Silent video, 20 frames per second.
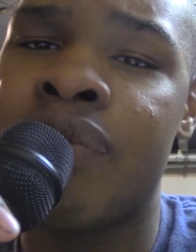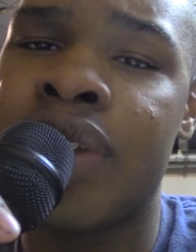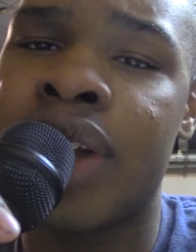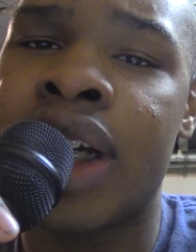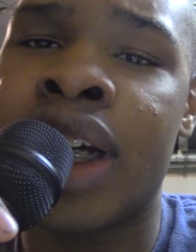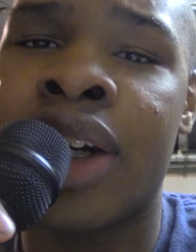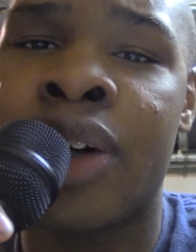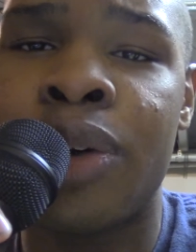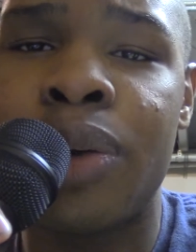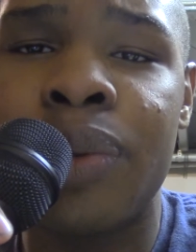
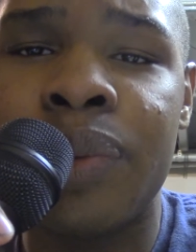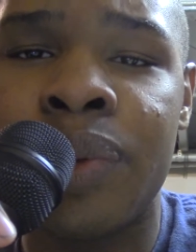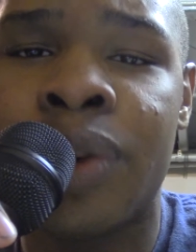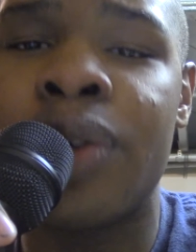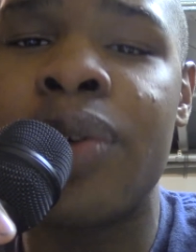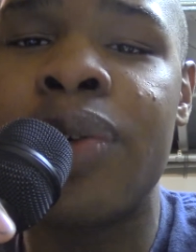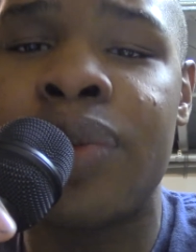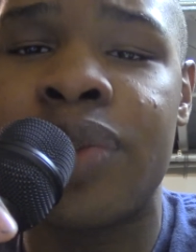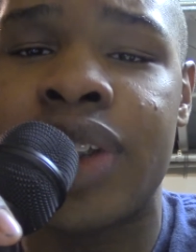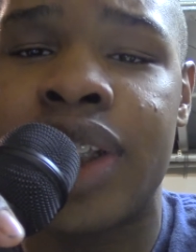
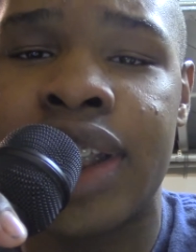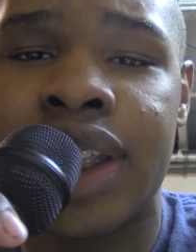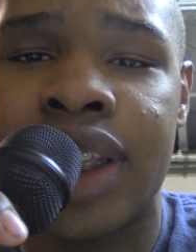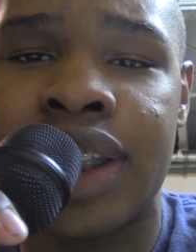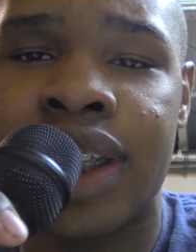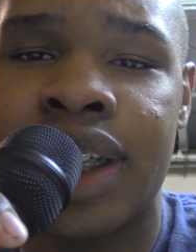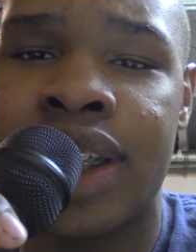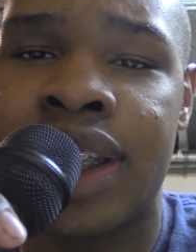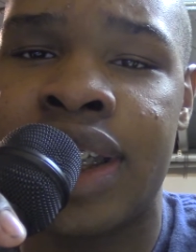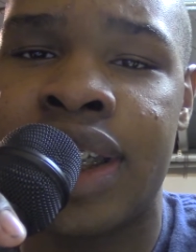Hopefully that
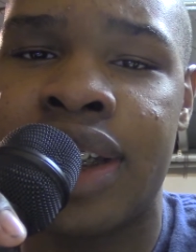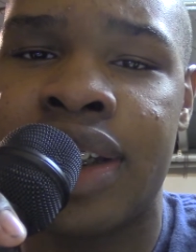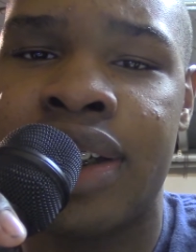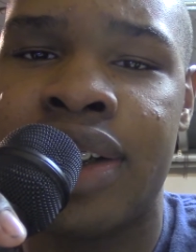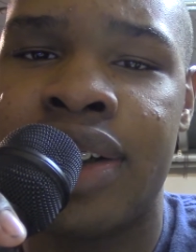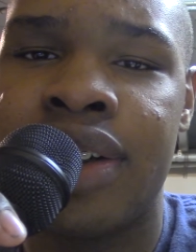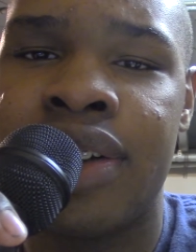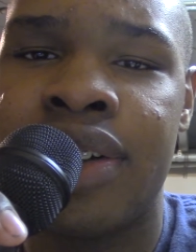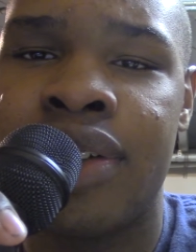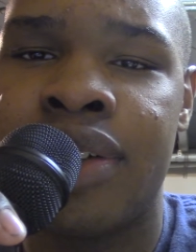they did,
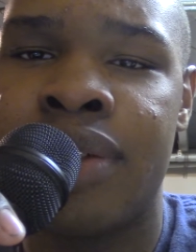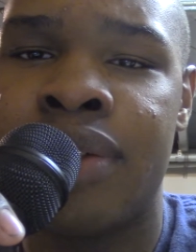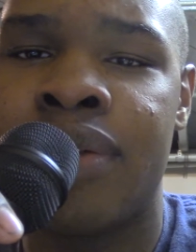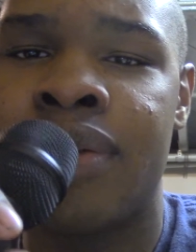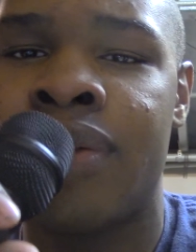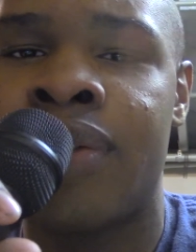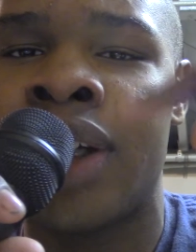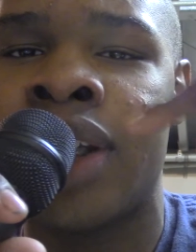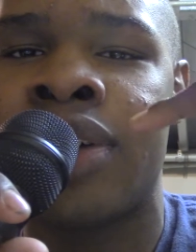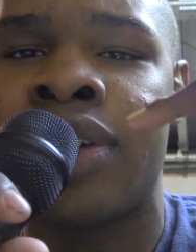
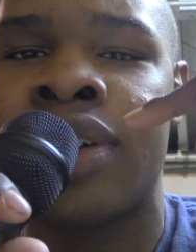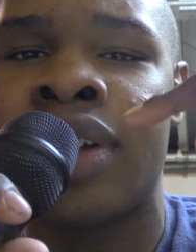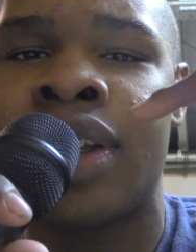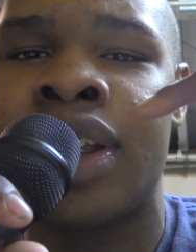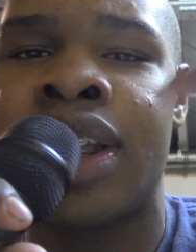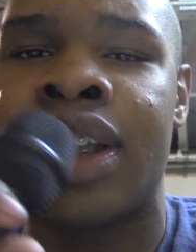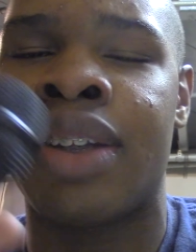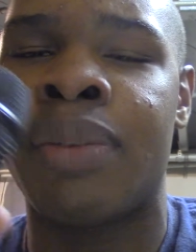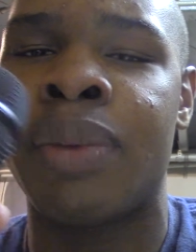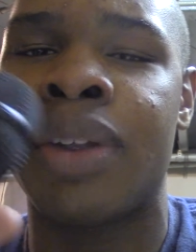rather than
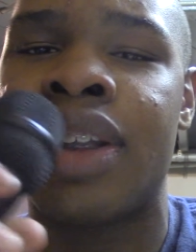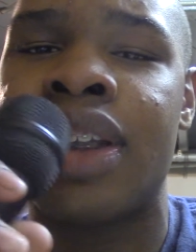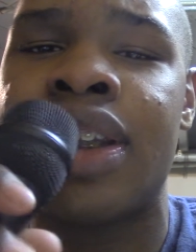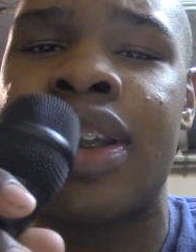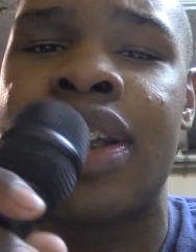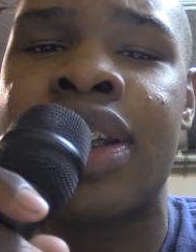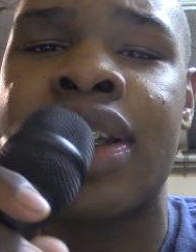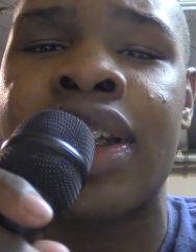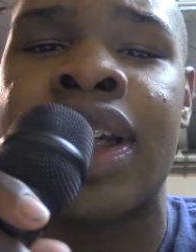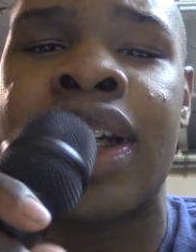this. But this
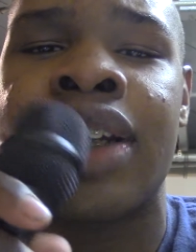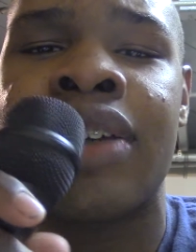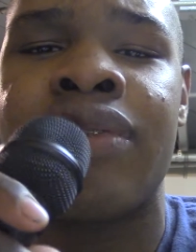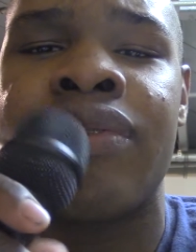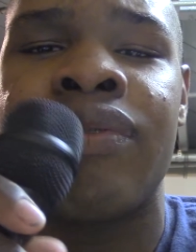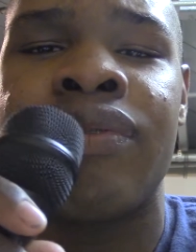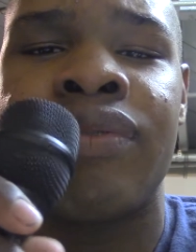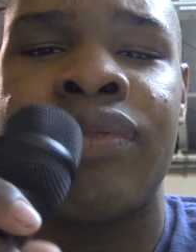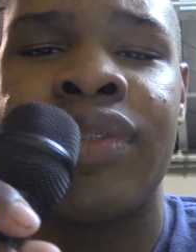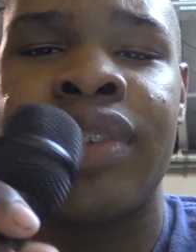is not
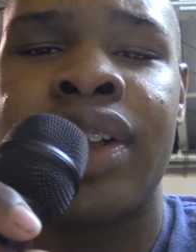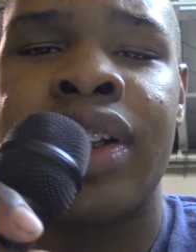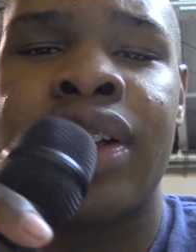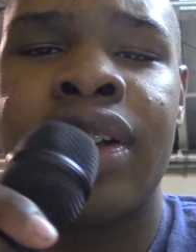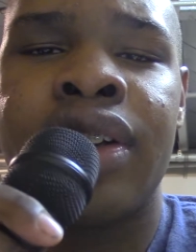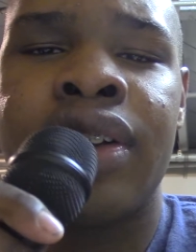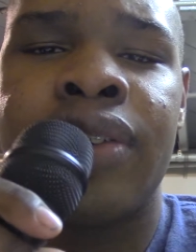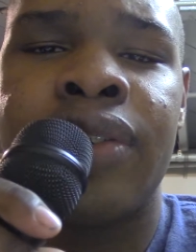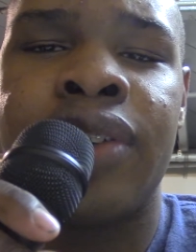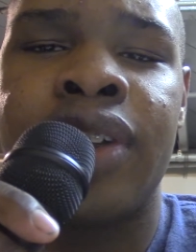
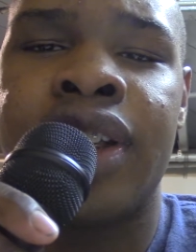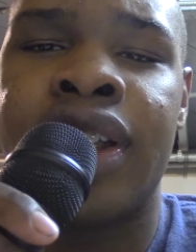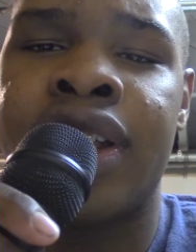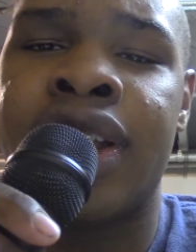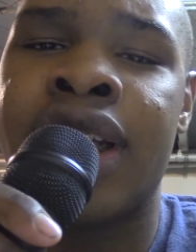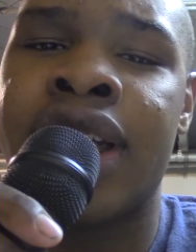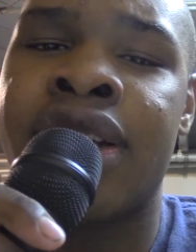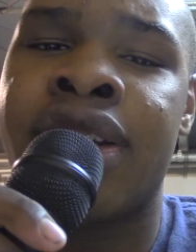really that